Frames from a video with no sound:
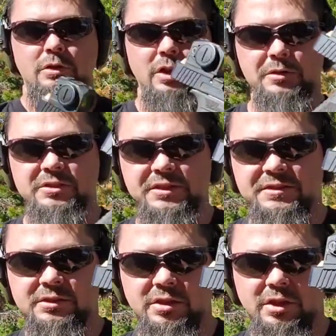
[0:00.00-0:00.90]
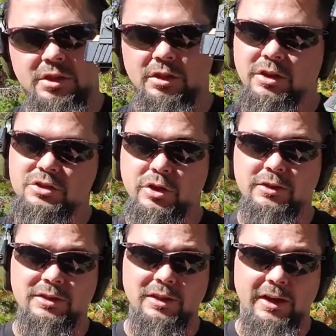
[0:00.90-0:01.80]
That was the SCT. Let's try
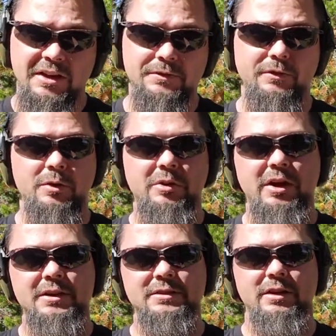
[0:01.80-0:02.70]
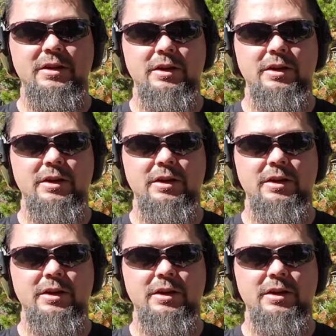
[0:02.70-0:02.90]
out the last frame, guys.